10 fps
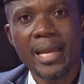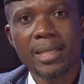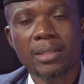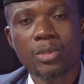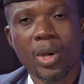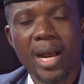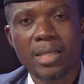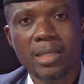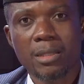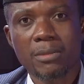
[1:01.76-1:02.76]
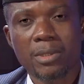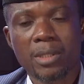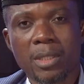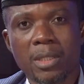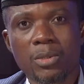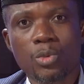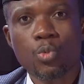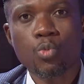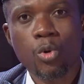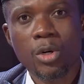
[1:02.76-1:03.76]
it to ourselves to
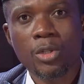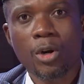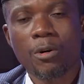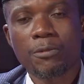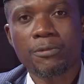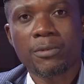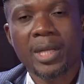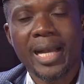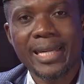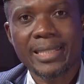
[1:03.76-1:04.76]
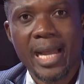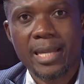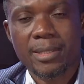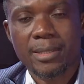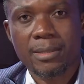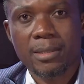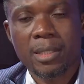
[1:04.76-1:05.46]
ward off attacks.